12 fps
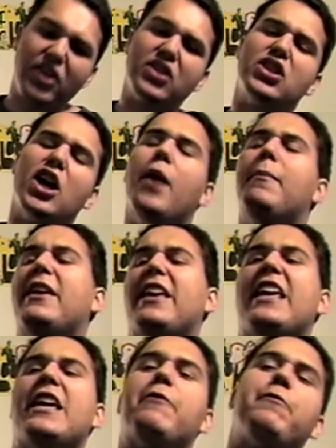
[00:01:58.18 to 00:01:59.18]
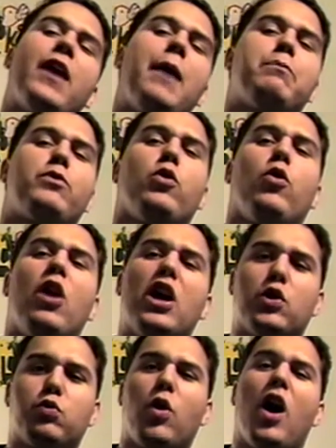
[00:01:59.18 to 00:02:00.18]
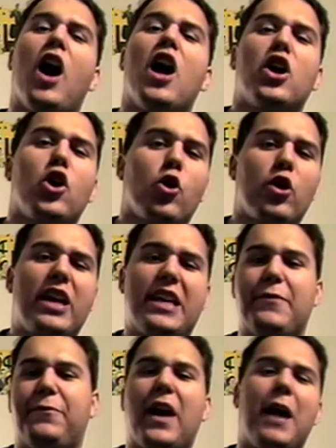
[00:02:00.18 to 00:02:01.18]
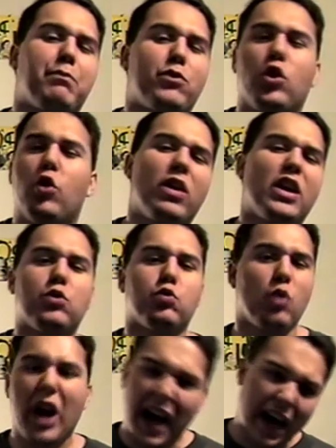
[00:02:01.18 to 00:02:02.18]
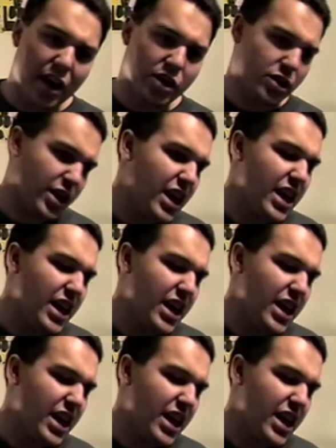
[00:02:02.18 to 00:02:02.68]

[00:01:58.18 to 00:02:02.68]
Tell me if I'm doing wrong or if I'm doing right.